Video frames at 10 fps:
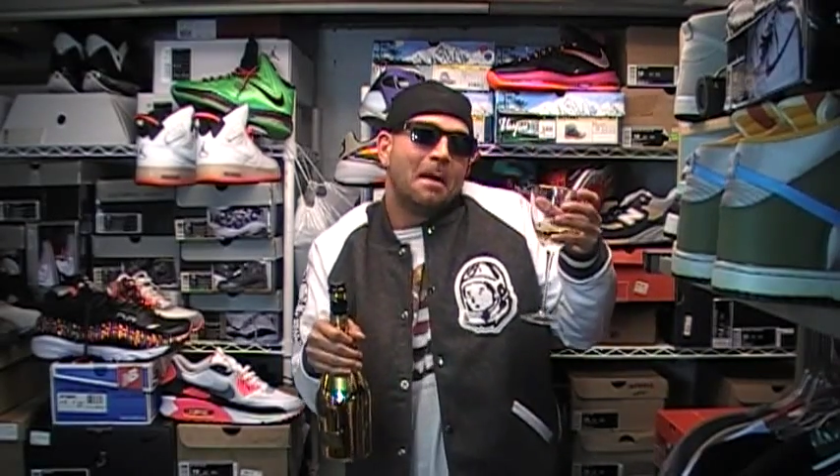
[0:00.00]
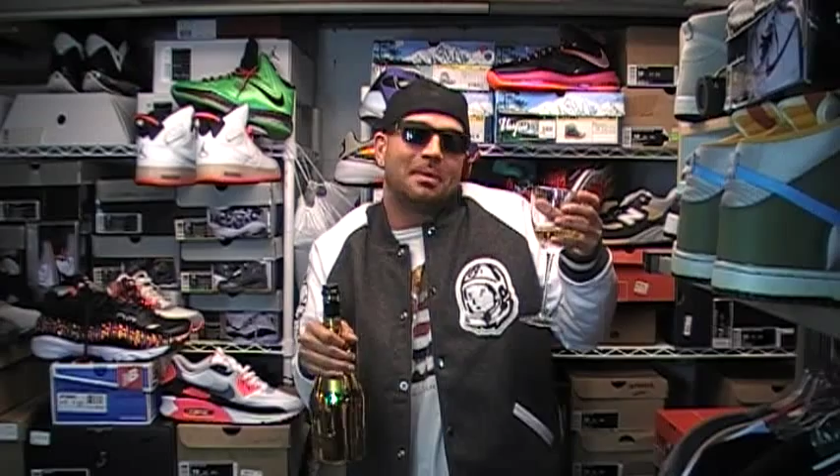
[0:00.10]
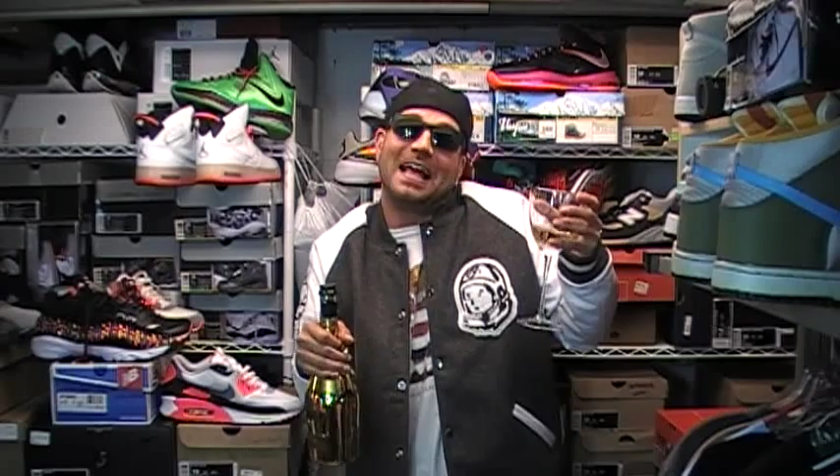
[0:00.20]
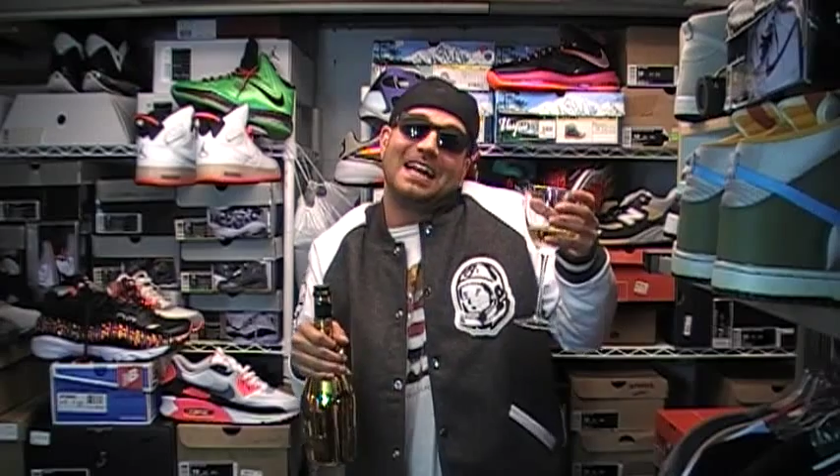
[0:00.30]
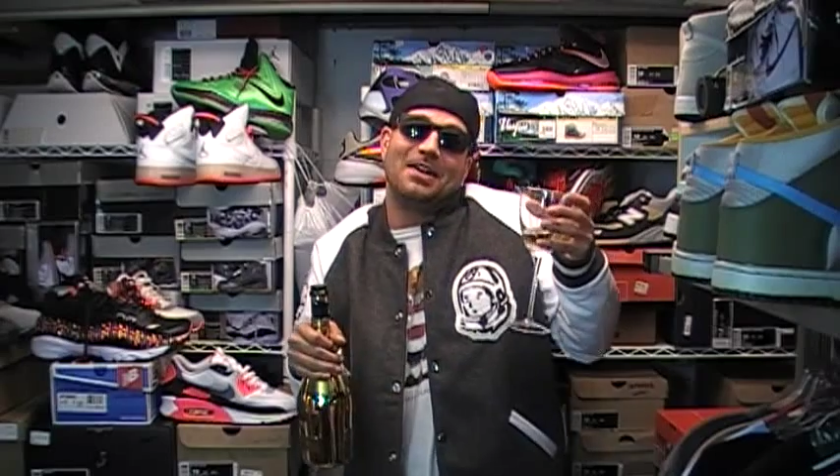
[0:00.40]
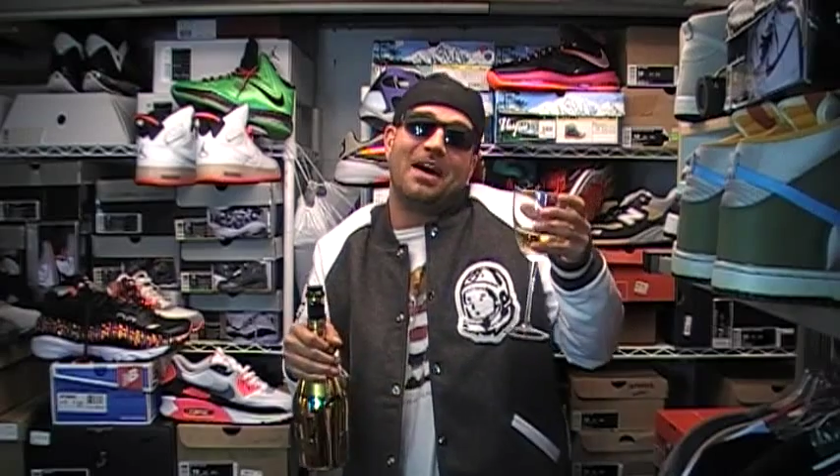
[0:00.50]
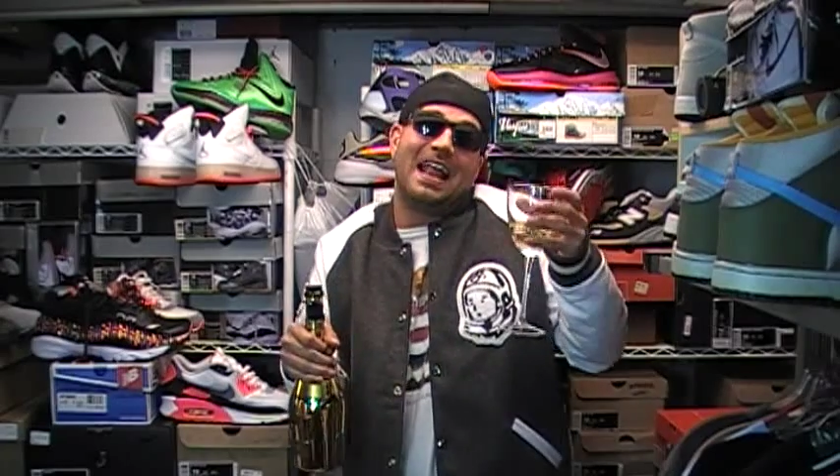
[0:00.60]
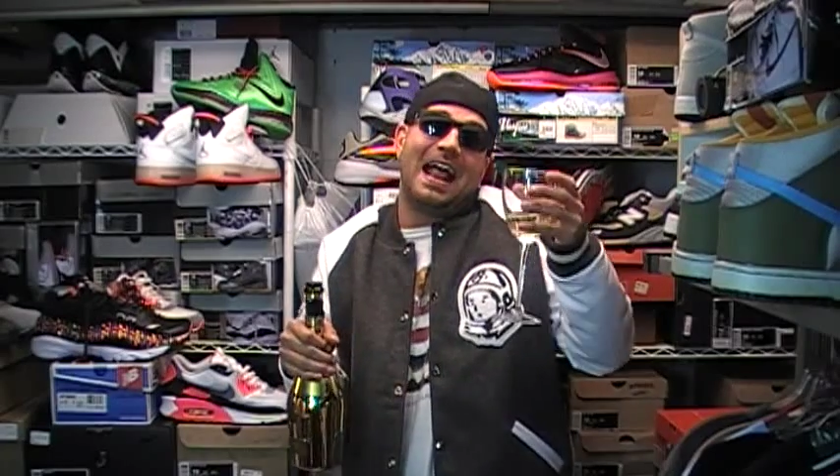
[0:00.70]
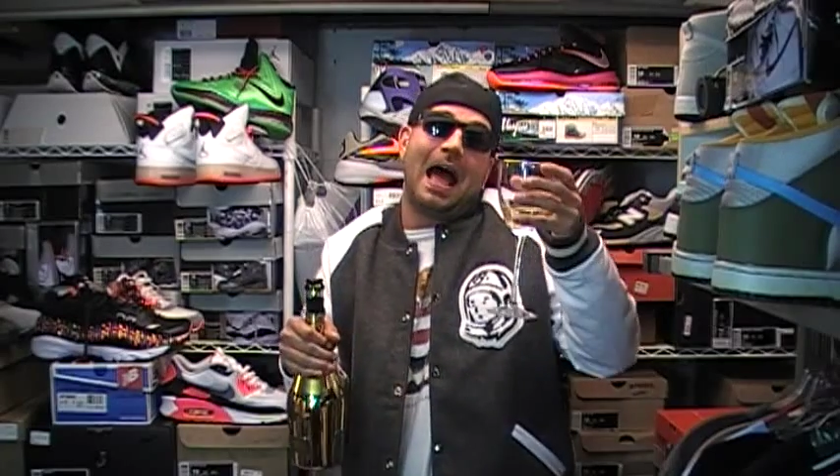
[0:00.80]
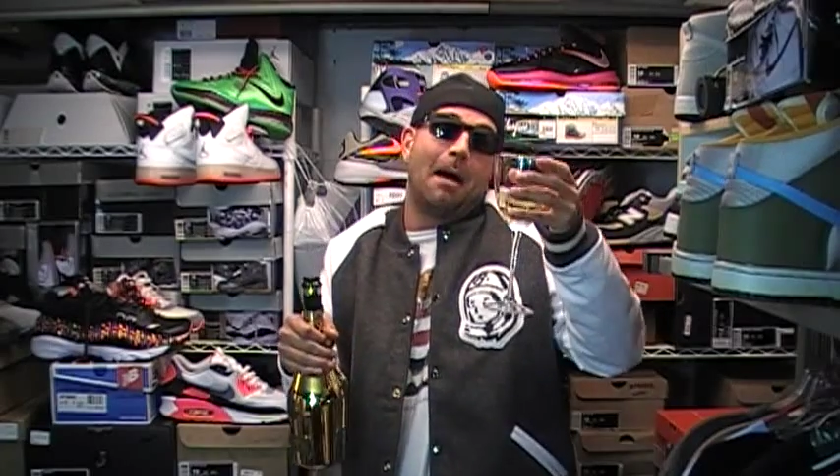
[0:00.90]
planning on
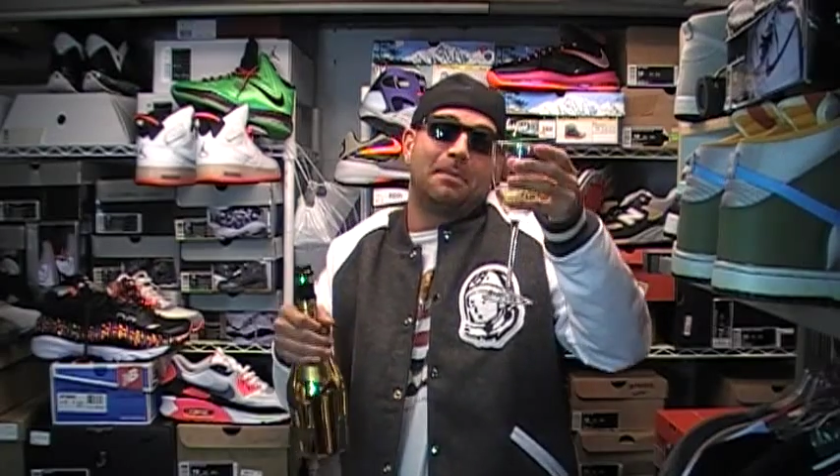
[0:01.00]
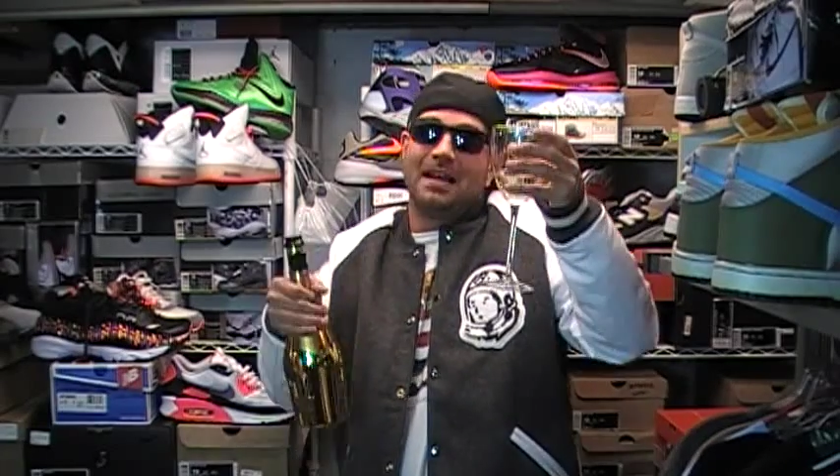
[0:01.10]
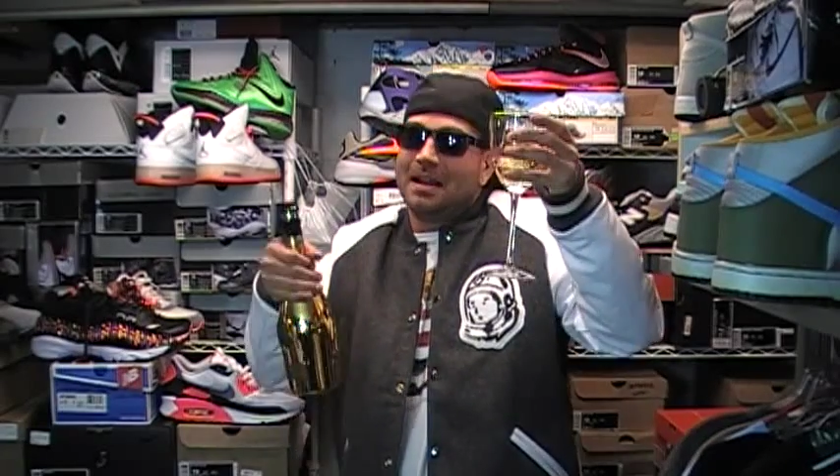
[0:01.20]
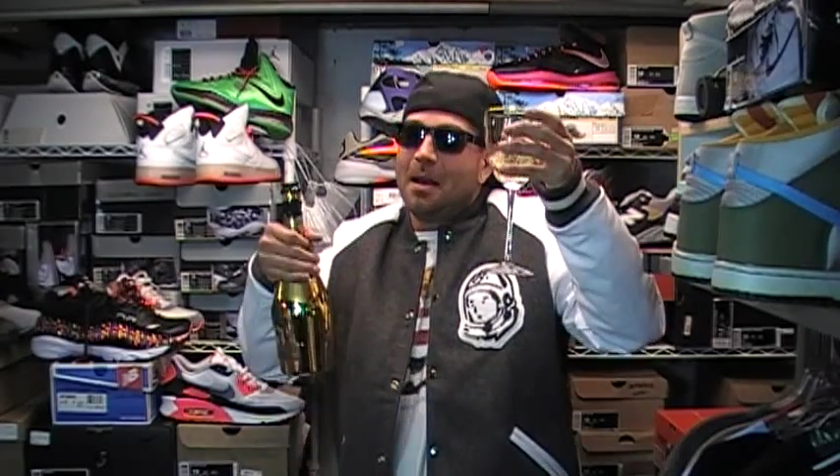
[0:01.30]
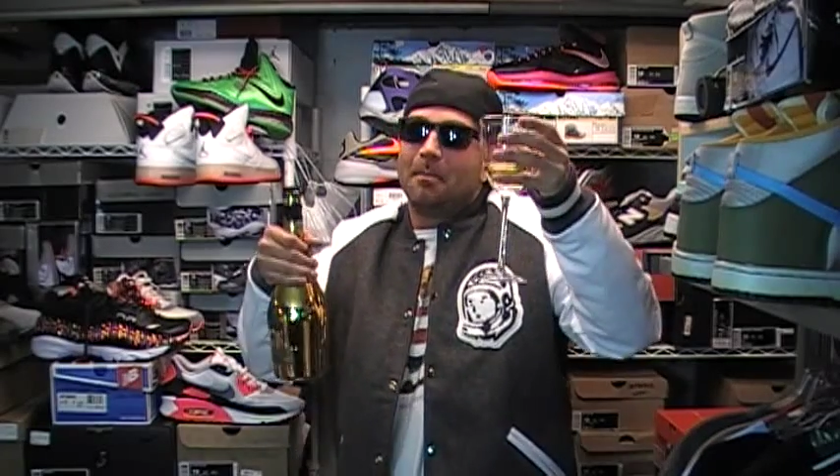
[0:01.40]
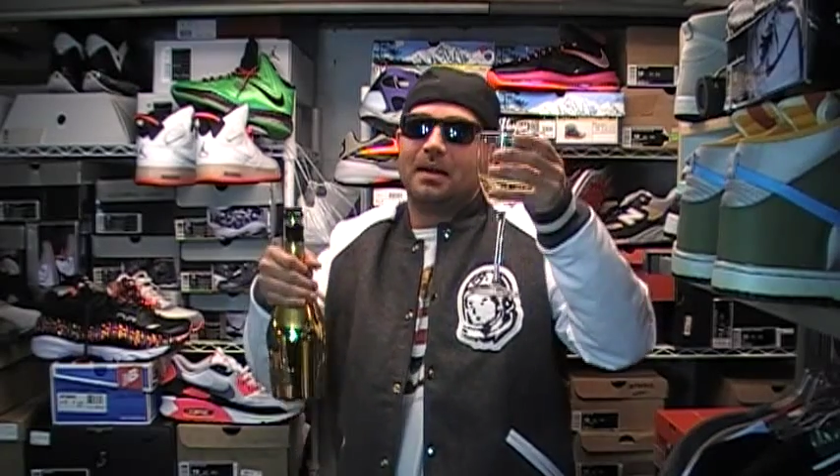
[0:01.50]
that happening.